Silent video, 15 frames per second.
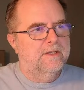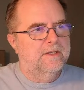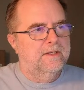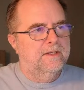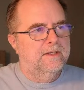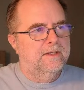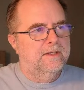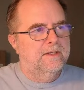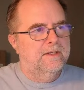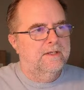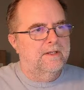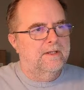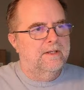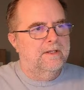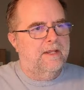so I just
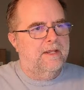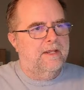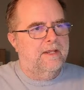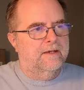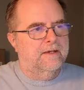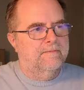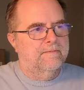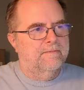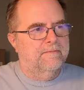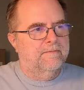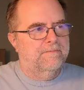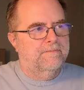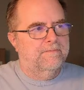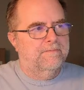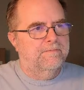thought, well, that's all it was.
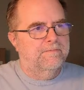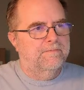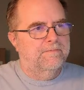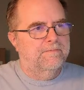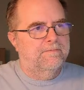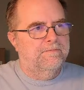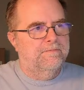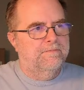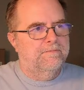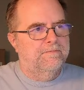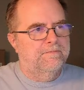But there's